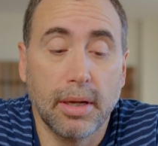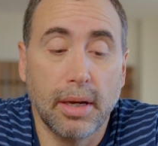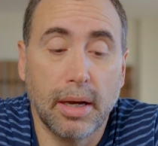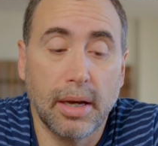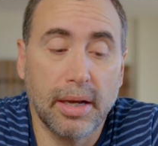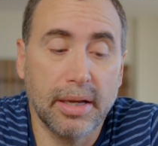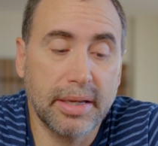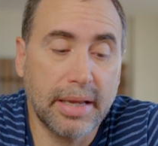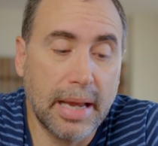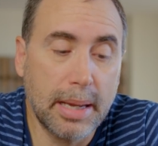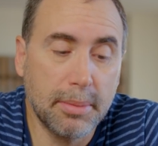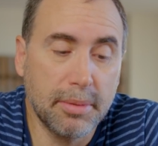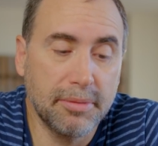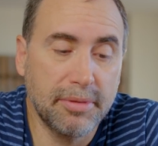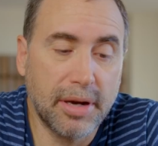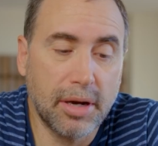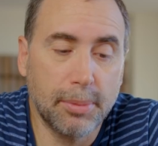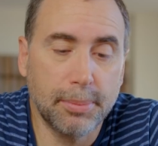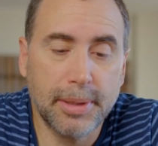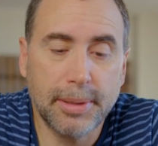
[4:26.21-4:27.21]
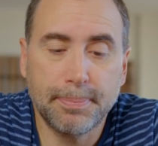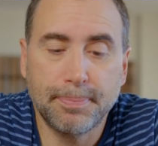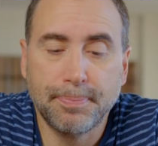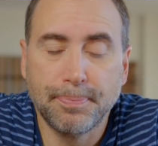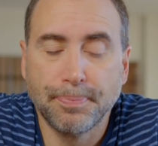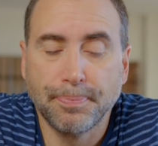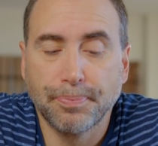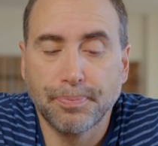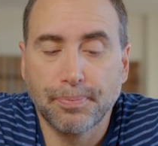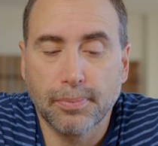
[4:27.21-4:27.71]
Uh, game development,
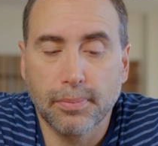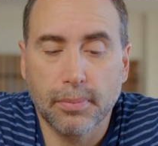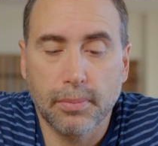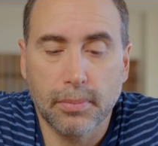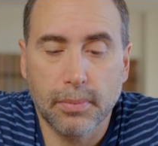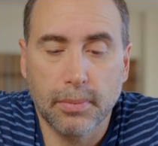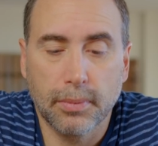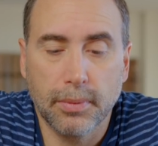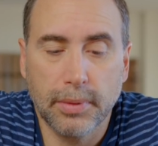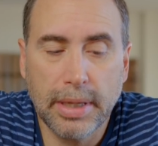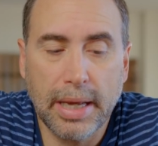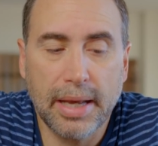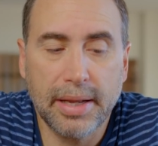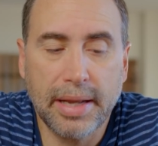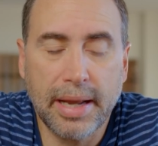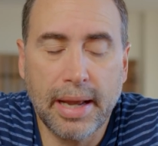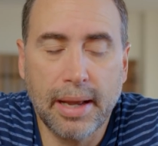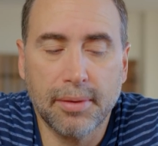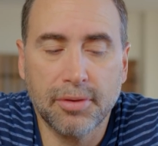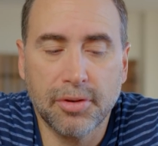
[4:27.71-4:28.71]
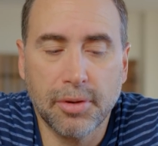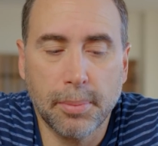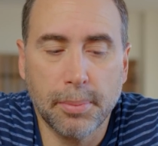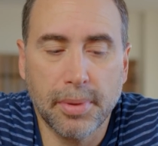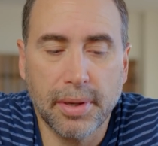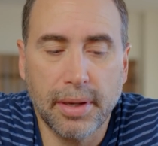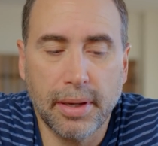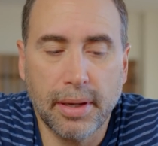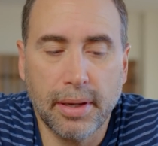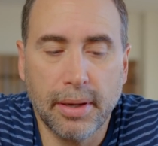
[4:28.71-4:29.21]
yeah, they have
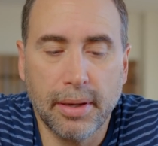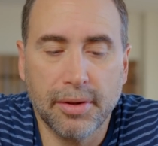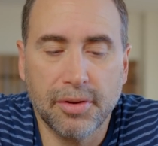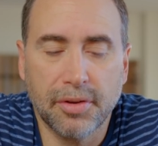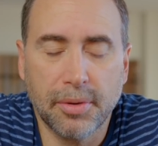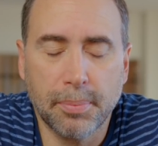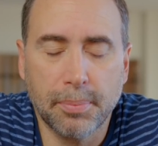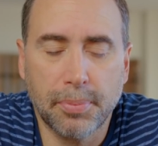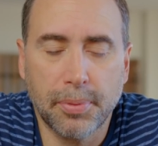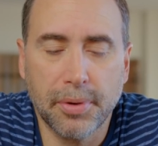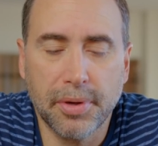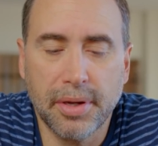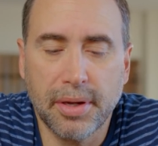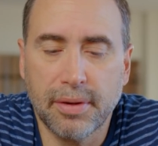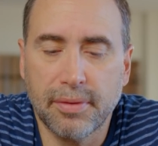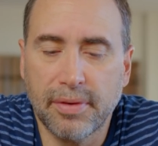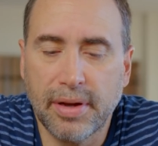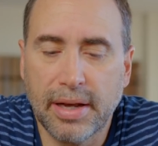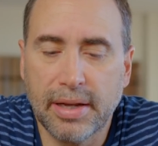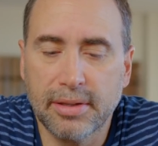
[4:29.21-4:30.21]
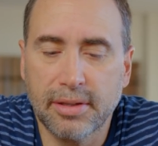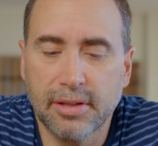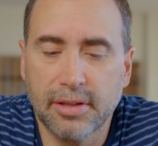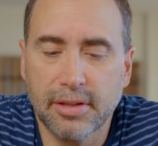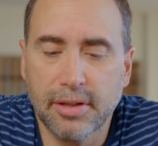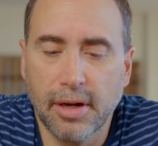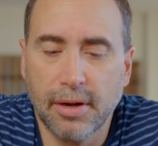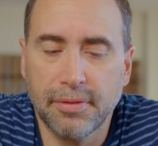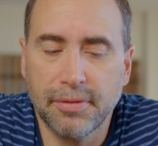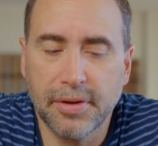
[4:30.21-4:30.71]
some uh, some pretty advanced
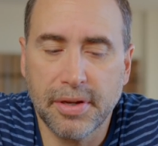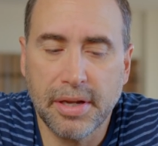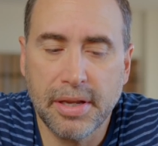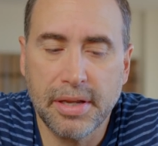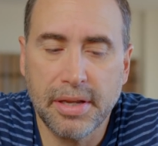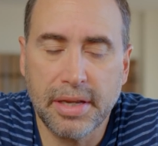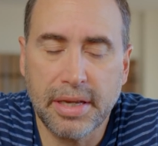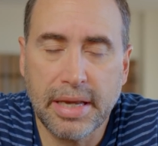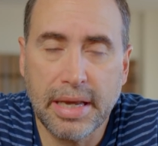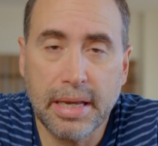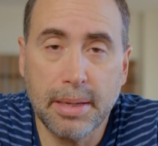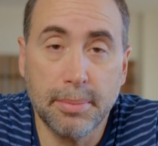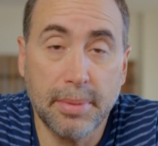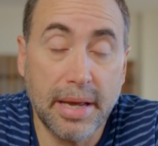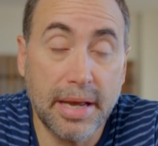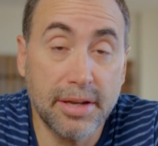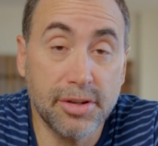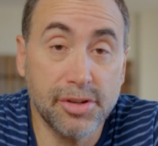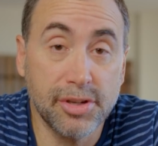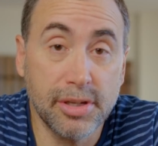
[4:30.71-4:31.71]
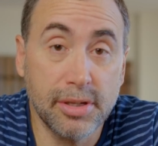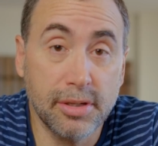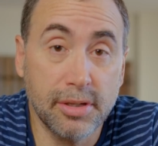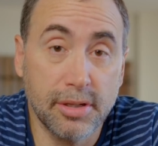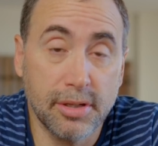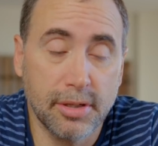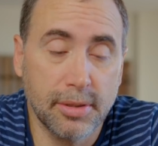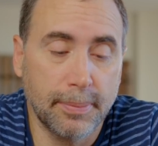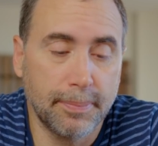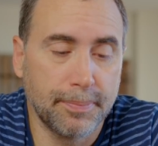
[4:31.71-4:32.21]
stuff in the game
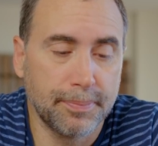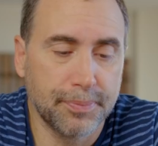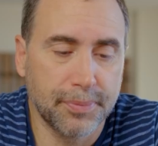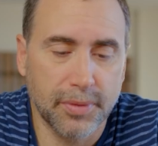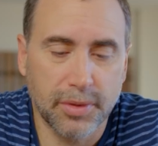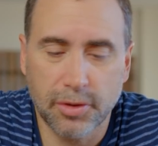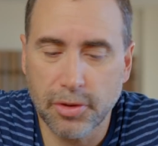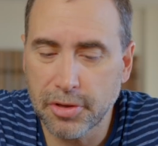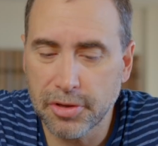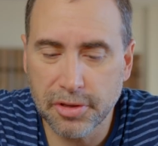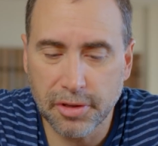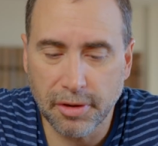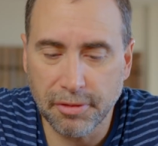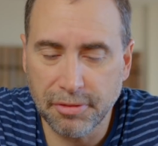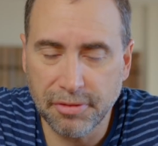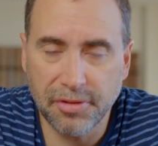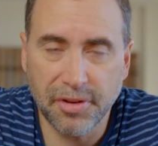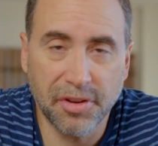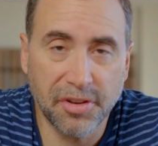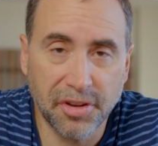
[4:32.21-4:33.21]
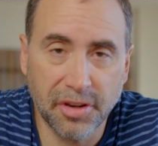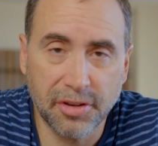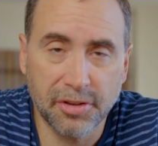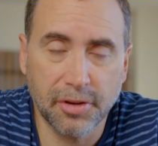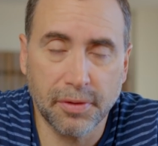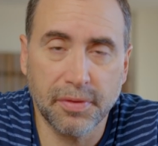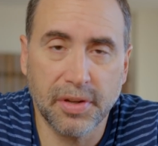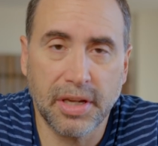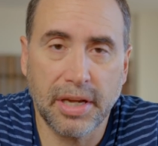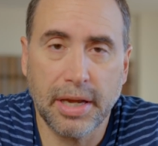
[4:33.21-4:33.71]
engines in terms of the
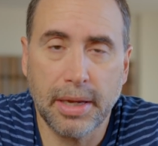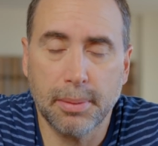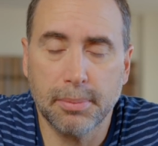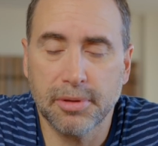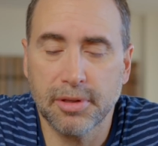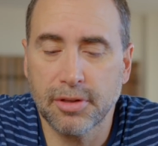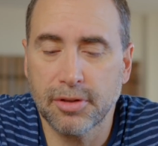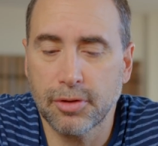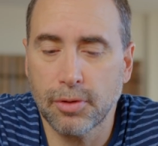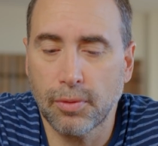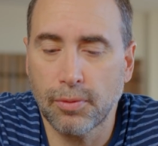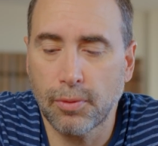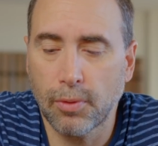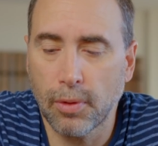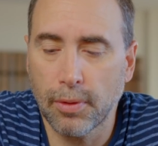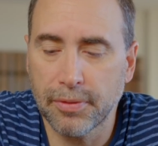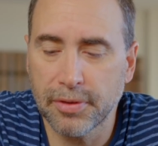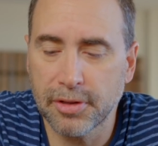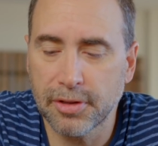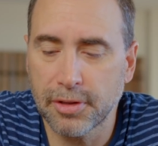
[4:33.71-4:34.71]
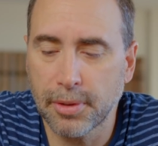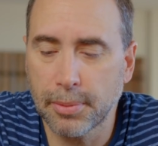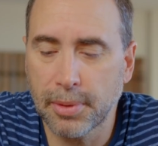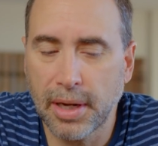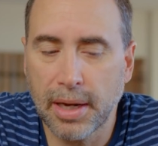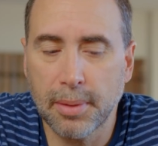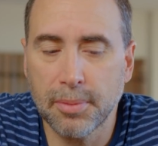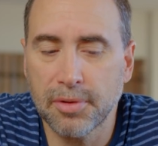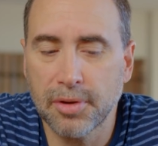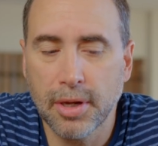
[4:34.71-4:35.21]
physics of the games and so forth in some
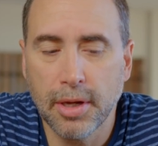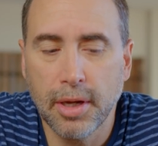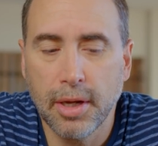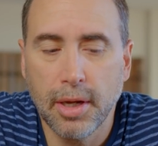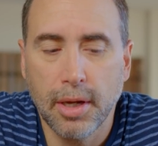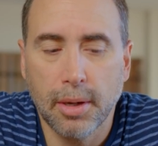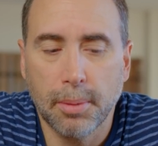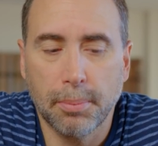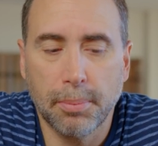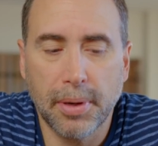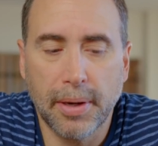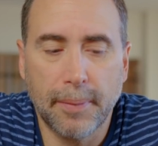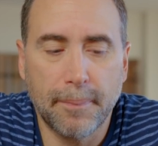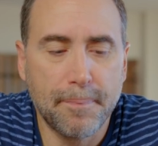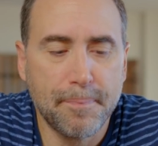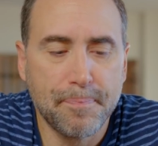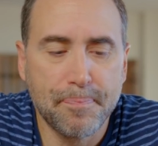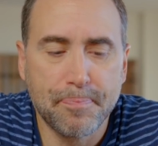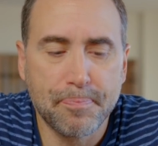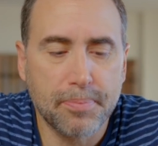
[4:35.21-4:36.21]
games, but